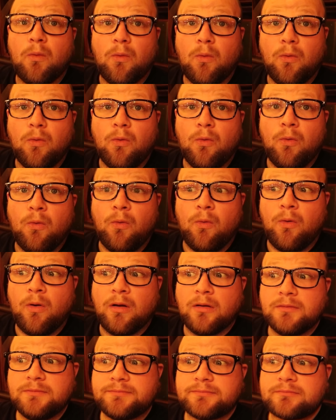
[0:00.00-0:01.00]
Oh,
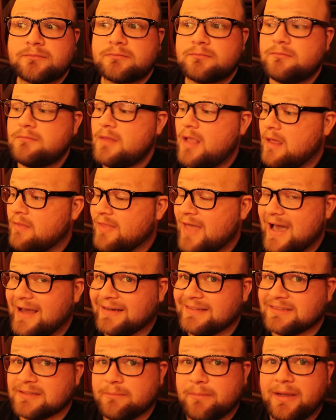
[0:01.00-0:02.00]
that
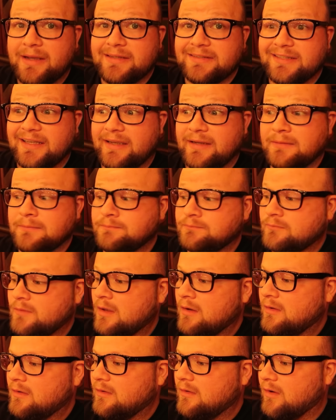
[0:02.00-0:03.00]
is amazing.
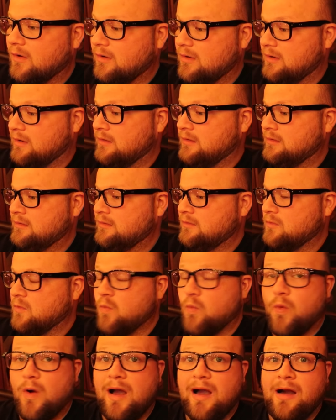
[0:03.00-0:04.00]
Oh,
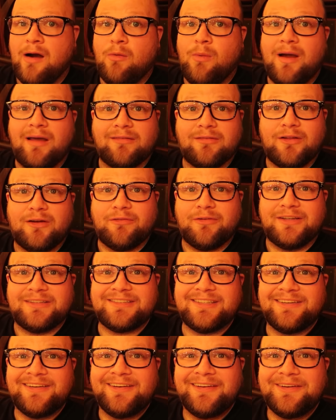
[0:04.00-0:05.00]
wow, I love
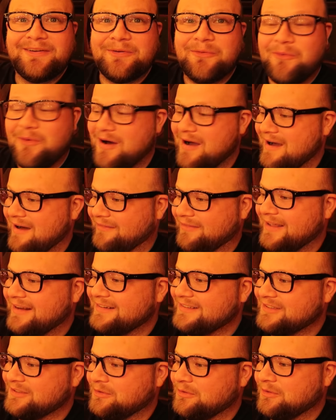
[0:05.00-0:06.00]
it. Wow, that
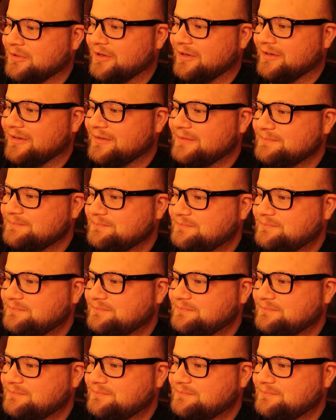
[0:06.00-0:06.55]
is so good.